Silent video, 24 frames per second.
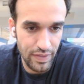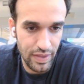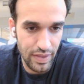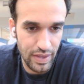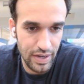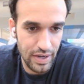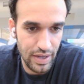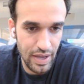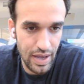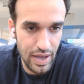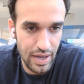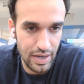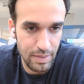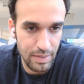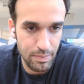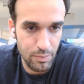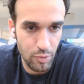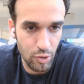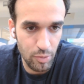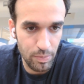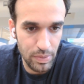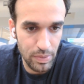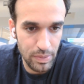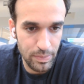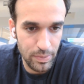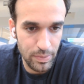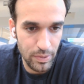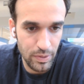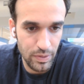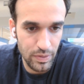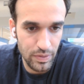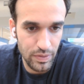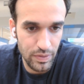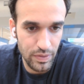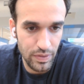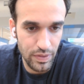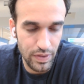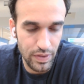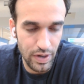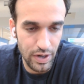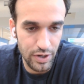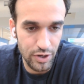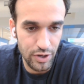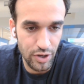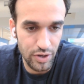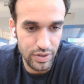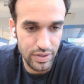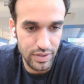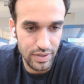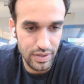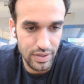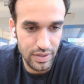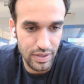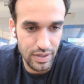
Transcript: And then adding more people that are not